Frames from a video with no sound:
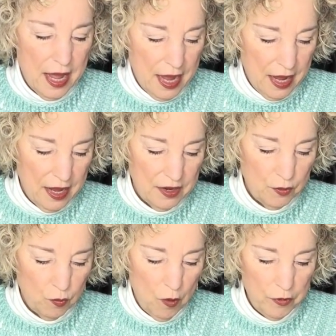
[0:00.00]

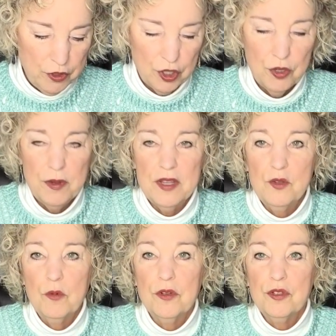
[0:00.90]
And what we'll do
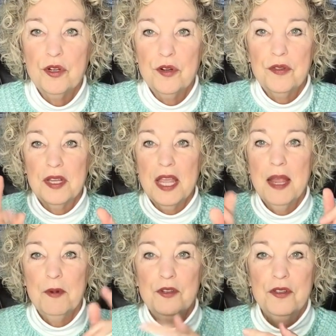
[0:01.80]
is we'll turn the
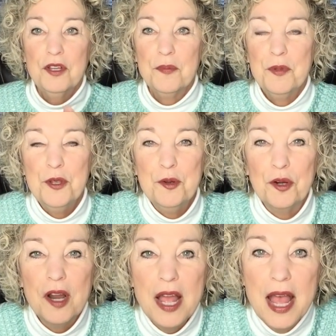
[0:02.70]
camera to the computer.